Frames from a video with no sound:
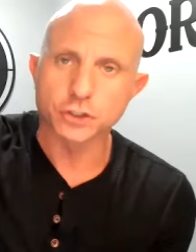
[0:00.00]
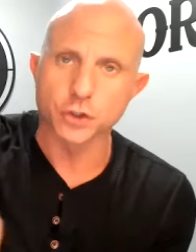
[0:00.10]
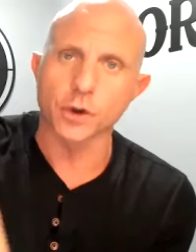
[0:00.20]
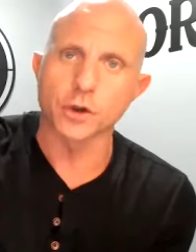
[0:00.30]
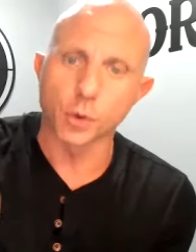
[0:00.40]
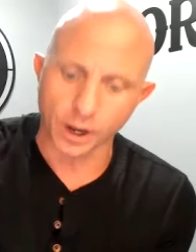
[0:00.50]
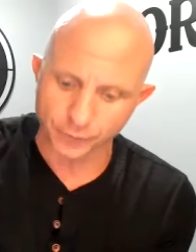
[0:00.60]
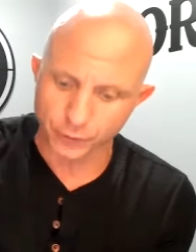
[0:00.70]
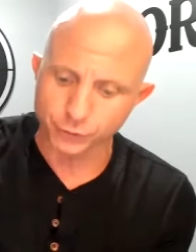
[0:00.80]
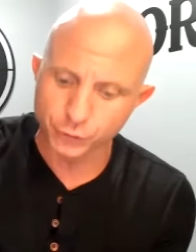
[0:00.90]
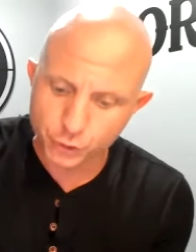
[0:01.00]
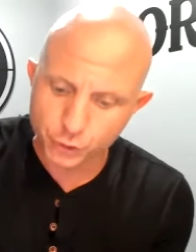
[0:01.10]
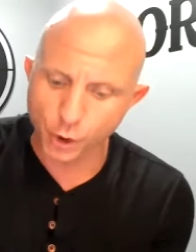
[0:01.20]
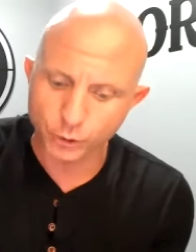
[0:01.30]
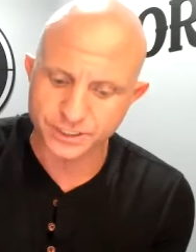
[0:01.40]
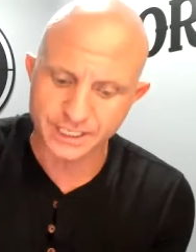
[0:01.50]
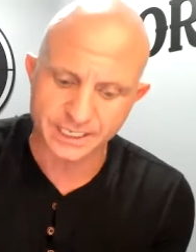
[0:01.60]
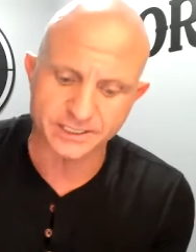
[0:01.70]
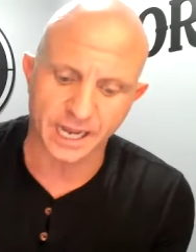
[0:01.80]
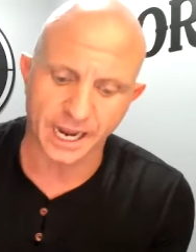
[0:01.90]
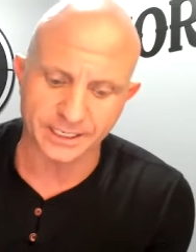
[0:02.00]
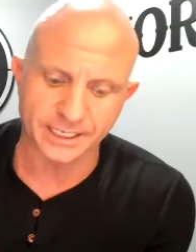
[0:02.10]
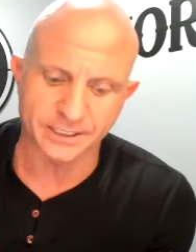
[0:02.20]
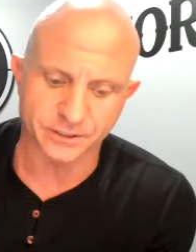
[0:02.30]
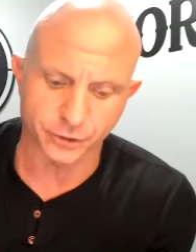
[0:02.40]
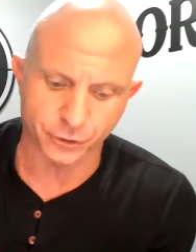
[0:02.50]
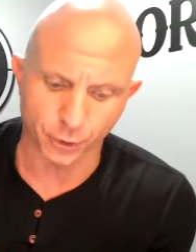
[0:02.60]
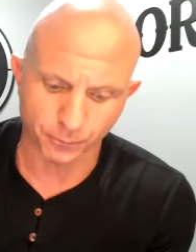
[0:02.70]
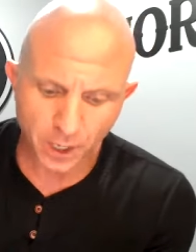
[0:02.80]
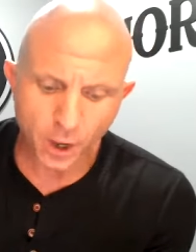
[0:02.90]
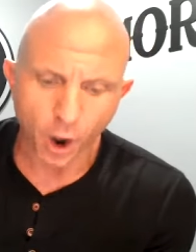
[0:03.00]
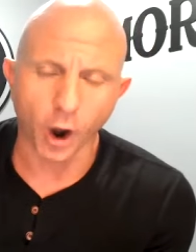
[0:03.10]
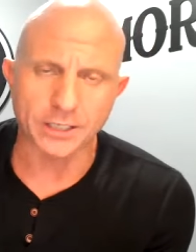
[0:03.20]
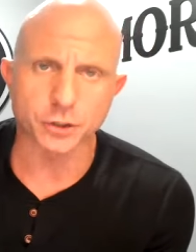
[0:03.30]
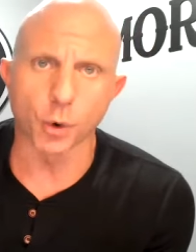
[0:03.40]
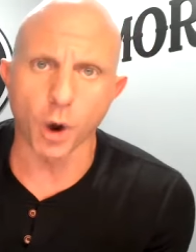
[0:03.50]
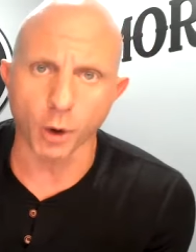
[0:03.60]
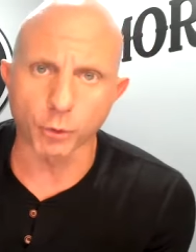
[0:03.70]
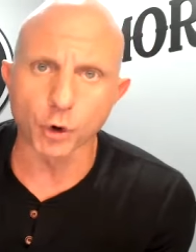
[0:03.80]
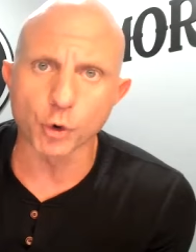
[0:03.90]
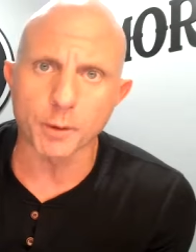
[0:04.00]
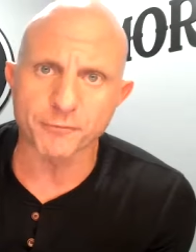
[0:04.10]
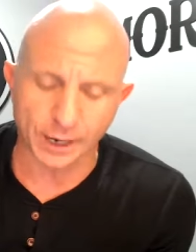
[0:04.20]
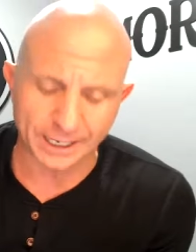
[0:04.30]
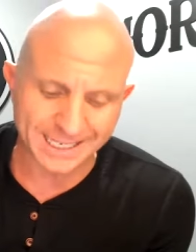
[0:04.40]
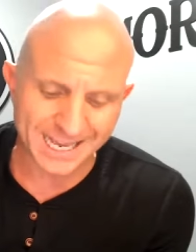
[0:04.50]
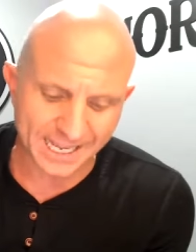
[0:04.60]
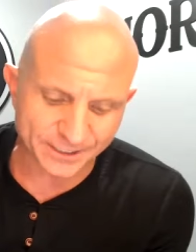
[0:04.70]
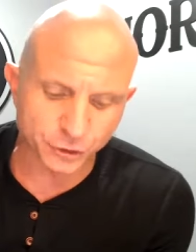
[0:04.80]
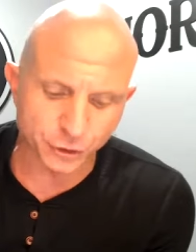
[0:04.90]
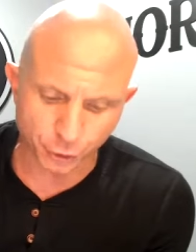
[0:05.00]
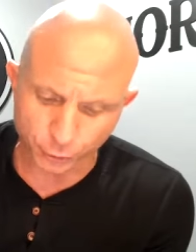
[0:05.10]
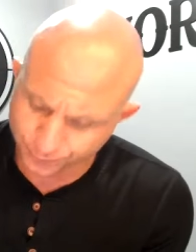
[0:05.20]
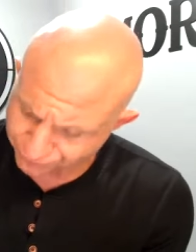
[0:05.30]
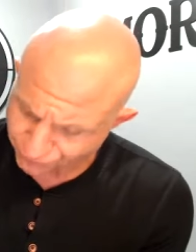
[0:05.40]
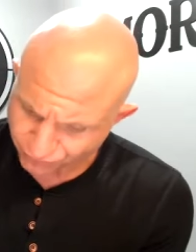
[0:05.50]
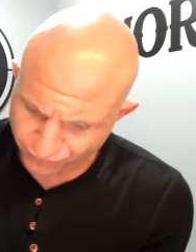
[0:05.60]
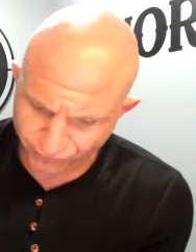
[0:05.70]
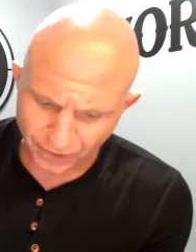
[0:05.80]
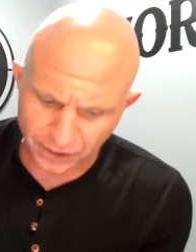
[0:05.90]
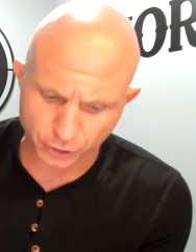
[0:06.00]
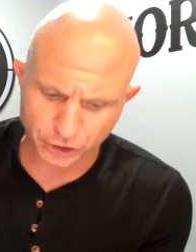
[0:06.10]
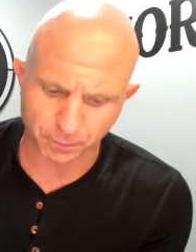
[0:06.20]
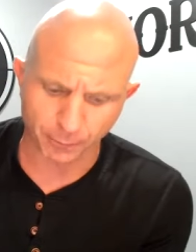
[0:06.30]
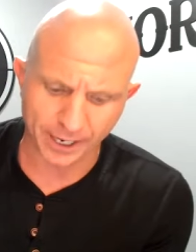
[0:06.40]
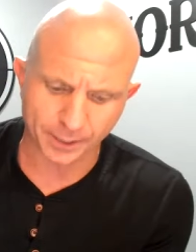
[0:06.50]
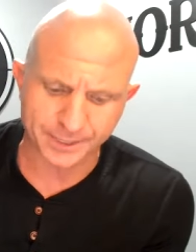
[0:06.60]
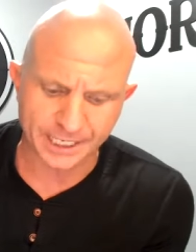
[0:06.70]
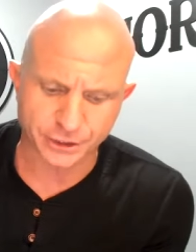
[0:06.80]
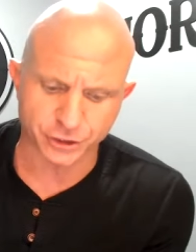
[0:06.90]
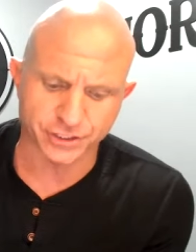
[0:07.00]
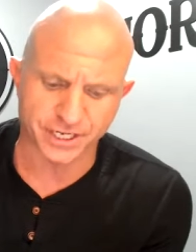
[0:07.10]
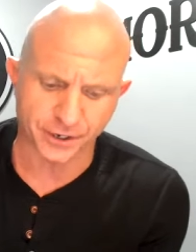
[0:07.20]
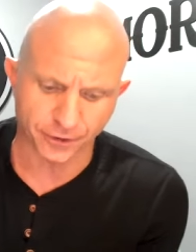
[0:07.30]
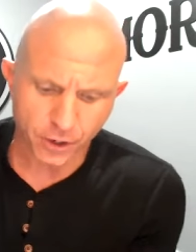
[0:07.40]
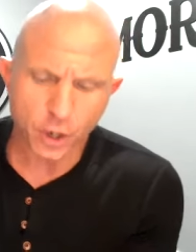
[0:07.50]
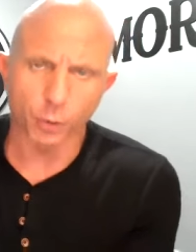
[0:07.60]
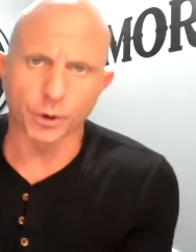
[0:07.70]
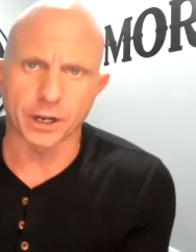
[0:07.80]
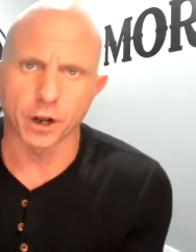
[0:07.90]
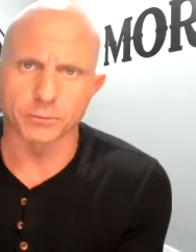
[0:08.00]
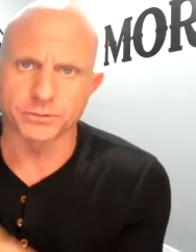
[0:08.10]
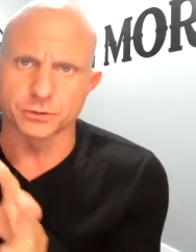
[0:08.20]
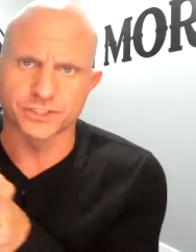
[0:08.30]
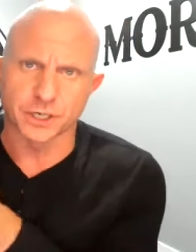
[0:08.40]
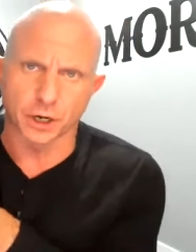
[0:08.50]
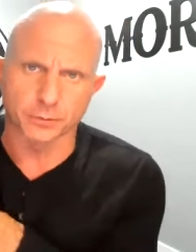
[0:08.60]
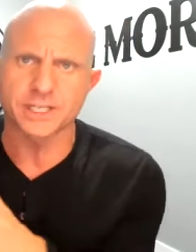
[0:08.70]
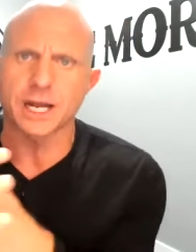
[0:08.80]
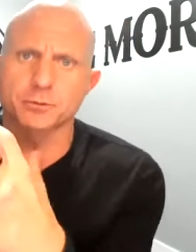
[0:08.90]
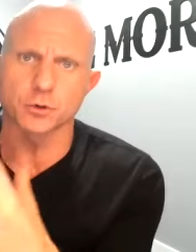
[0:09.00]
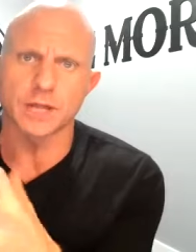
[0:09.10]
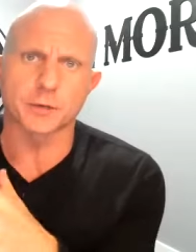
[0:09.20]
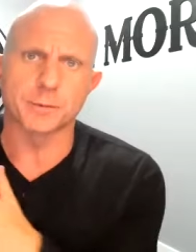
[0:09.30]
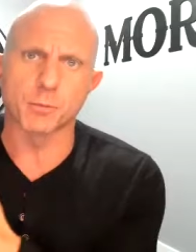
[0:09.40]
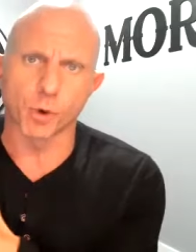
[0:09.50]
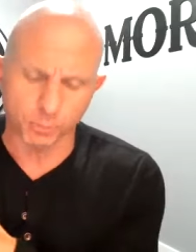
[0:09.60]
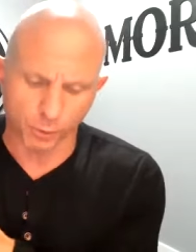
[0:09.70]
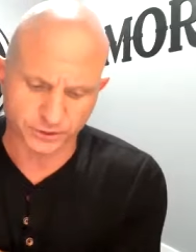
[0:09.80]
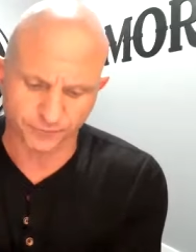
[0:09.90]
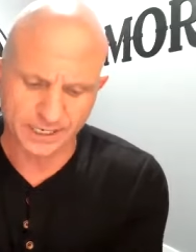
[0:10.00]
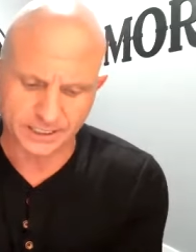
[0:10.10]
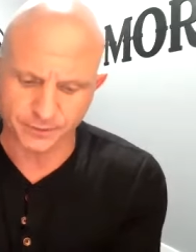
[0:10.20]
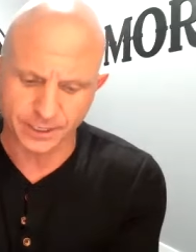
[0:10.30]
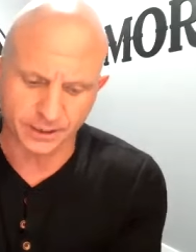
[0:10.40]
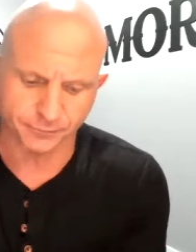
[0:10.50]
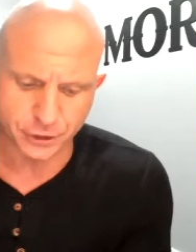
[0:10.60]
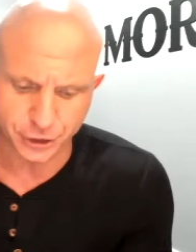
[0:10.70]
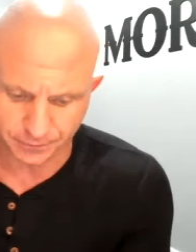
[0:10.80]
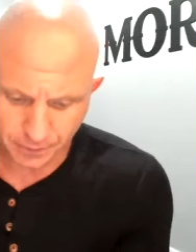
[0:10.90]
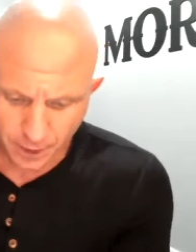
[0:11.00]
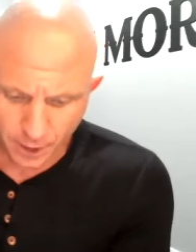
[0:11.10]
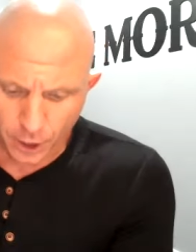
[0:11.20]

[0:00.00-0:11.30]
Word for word: so it can go out there and do those things I need it to do. All right. So, uh, real quick before I get into you know, just my recommendations here when it comes to CRM setup to allow you to be more most effective and efficient.